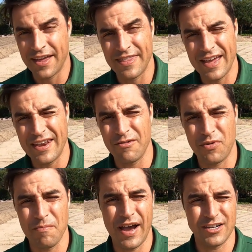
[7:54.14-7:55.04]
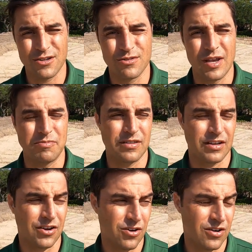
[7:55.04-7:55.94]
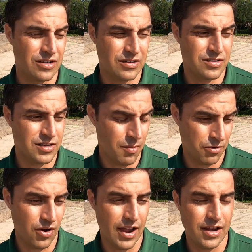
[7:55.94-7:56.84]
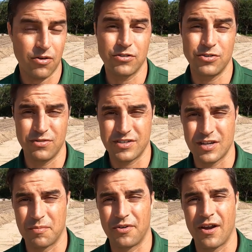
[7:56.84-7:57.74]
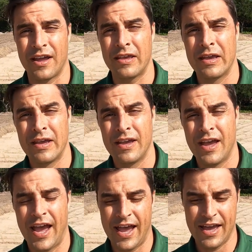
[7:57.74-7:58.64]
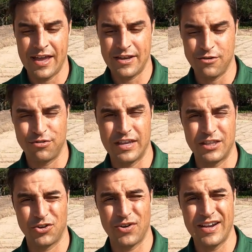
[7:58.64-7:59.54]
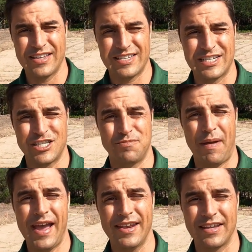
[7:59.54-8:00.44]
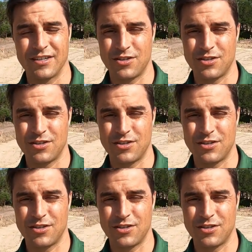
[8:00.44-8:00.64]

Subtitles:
And then we match those up to the current subgrade, or to the subgrade, and you think the green is expanding.